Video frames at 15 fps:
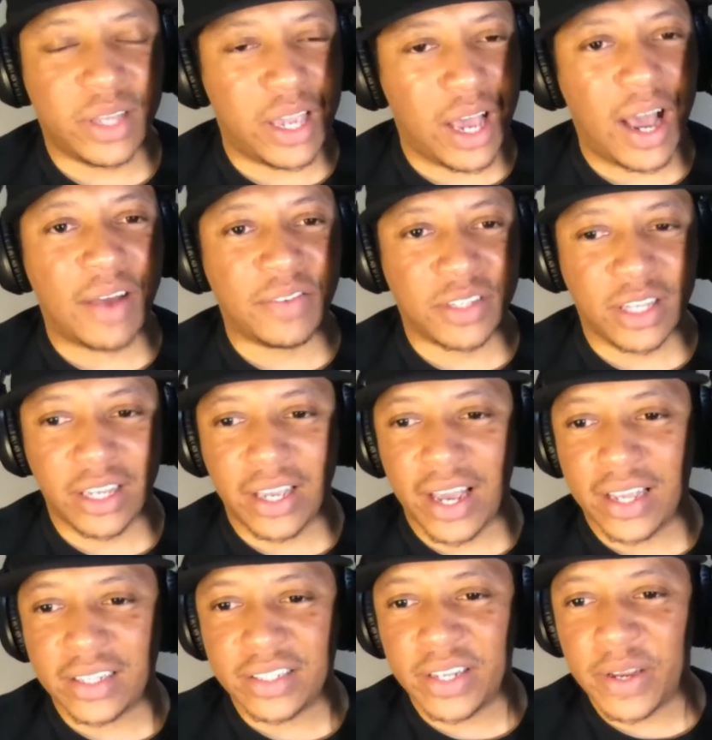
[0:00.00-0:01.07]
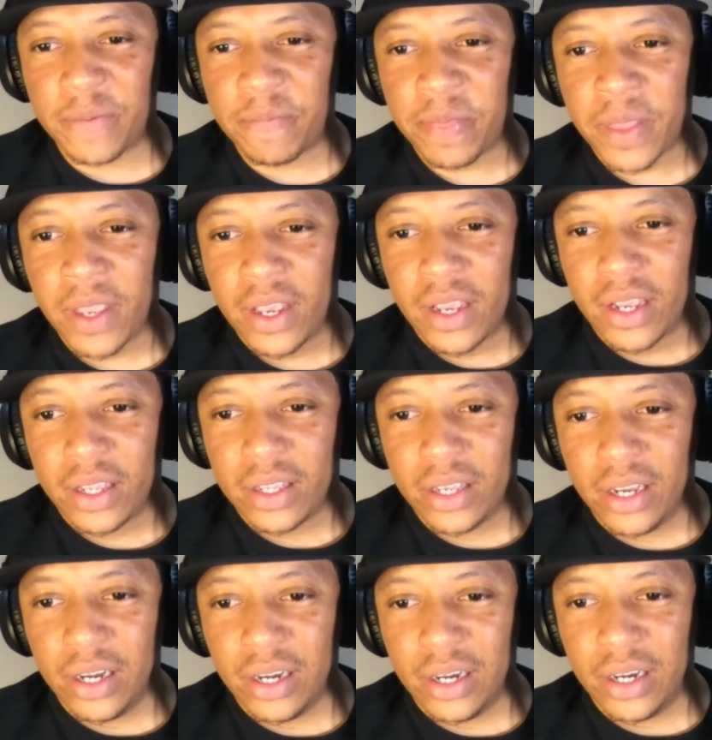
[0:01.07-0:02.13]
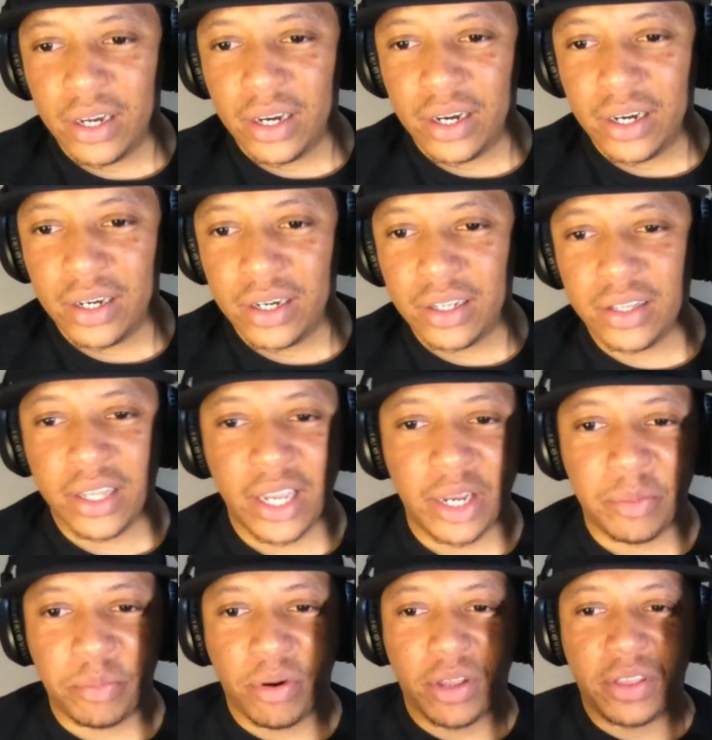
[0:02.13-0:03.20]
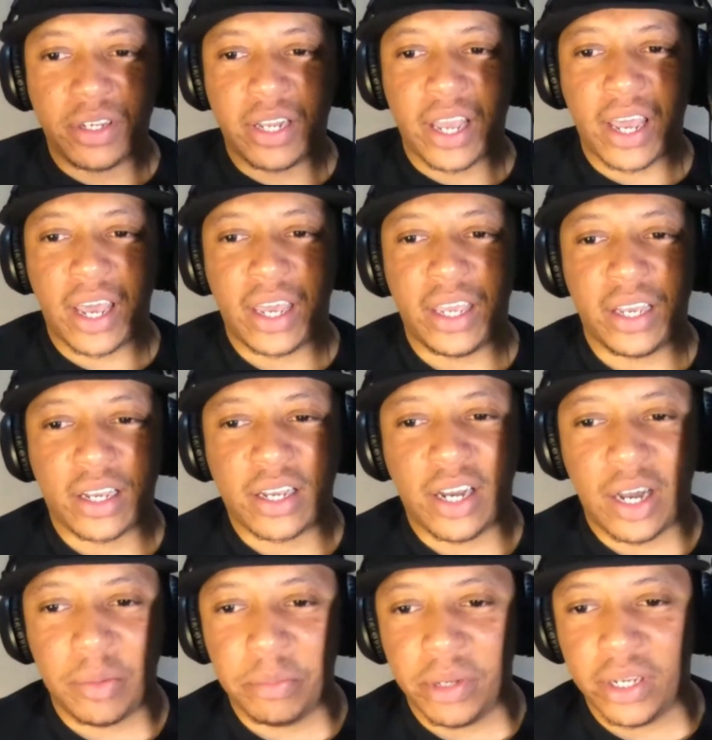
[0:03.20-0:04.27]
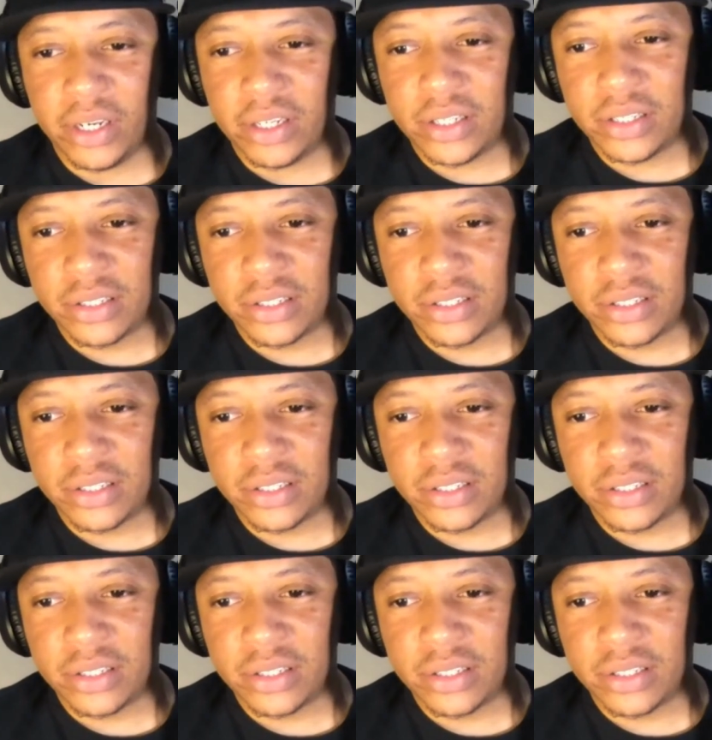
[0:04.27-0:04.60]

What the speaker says: He obviously got sacked. Then brother down here coming.